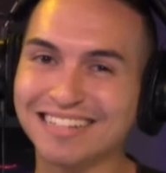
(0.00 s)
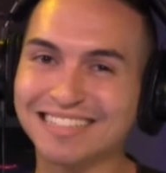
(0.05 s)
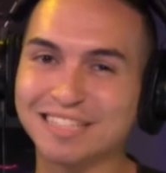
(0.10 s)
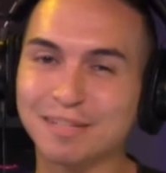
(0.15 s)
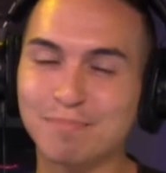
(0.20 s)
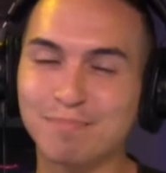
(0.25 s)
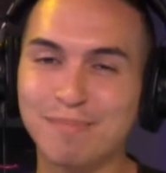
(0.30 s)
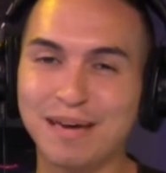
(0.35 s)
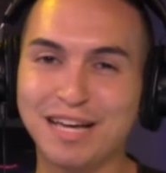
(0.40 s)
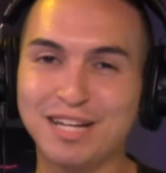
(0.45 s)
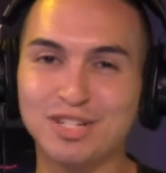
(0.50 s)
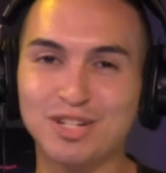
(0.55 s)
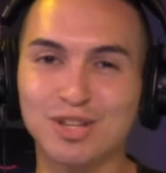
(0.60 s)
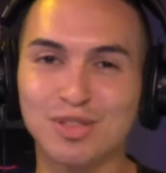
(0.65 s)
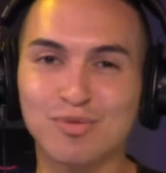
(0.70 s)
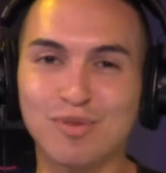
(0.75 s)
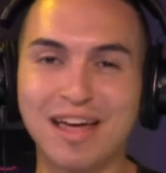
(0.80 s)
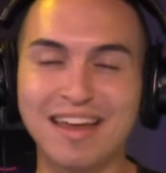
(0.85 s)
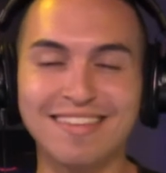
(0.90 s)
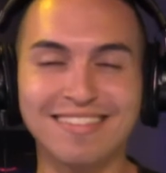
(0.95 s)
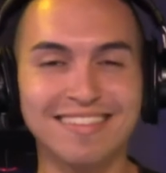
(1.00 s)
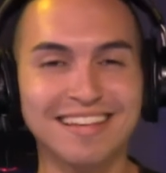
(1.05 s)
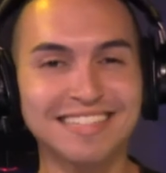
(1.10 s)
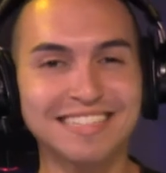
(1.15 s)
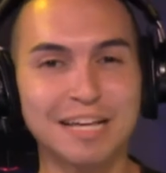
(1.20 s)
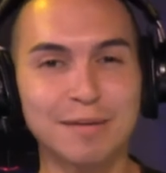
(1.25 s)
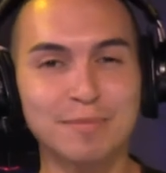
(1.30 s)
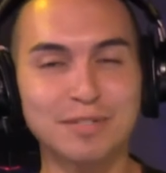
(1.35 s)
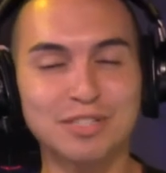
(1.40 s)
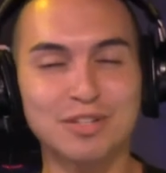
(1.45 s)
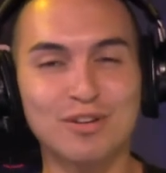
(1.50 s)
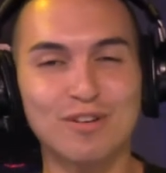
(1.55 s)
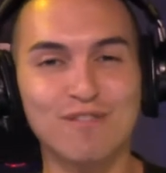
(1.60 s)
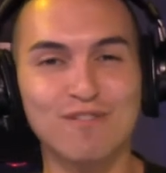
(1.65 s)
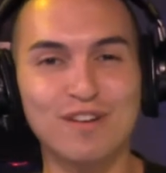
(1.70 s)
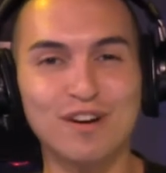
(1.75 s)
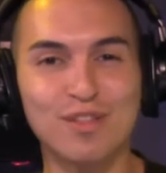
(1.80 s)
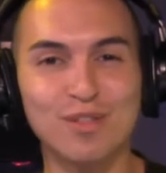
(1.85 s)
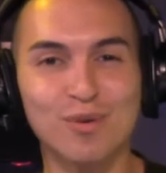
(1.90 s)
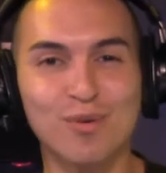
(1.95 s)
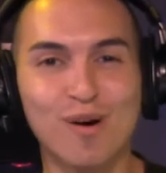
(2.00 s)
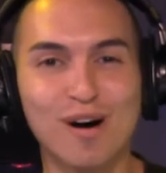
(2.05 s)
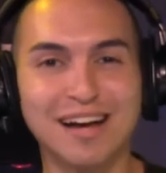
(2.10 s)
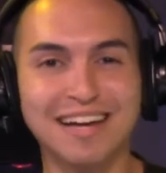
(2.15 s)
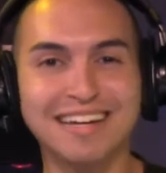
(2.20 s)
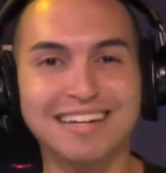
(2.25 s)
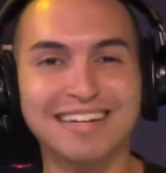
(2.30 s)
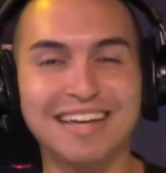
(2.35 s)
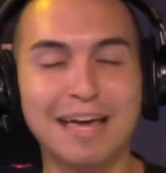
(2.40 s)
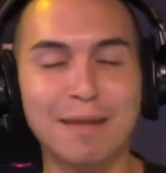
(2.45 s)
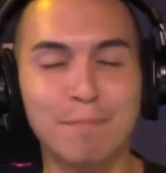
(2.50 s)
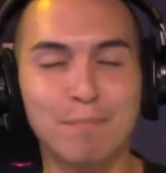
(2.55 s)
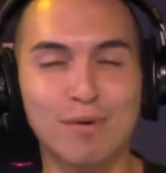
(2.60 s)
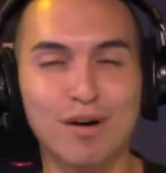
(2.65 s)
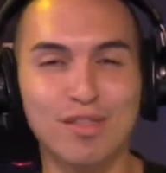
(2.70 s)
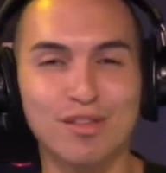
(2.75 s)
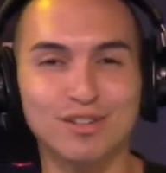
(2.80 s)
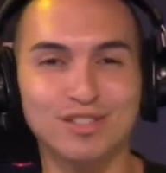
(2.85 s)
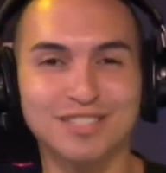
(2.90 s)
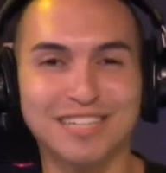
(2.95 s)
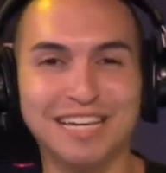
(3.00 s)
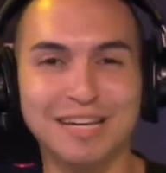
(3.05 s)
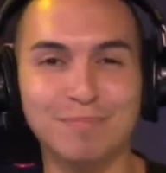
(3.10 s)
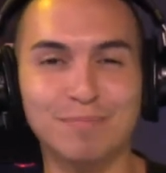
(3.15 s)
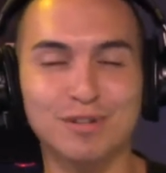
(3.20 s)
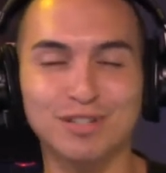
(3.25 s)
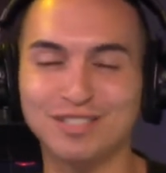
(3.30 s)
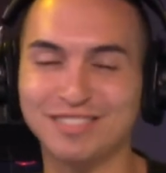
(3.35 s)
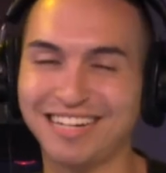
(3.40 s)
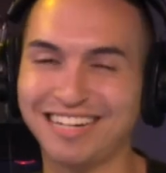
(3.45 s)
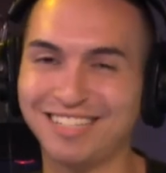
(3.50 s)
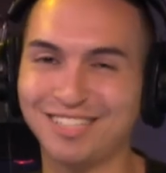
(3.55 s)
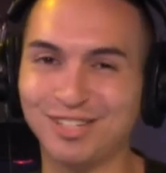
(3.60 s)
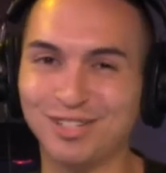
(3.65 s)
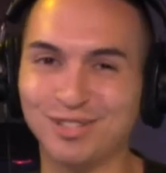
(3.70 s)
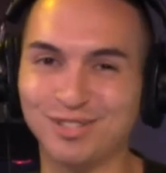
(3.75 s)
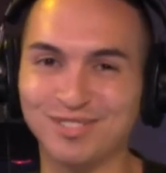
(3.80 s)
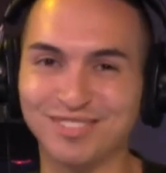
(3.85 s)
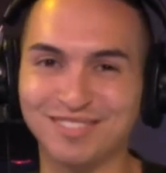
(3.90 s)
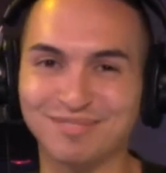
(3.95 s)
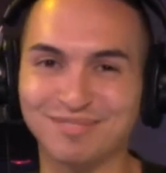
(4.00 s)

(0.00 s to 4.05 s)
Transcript: the major threat in this episode of Fear the Walking Dead Brothers Keeper. Stay tuned.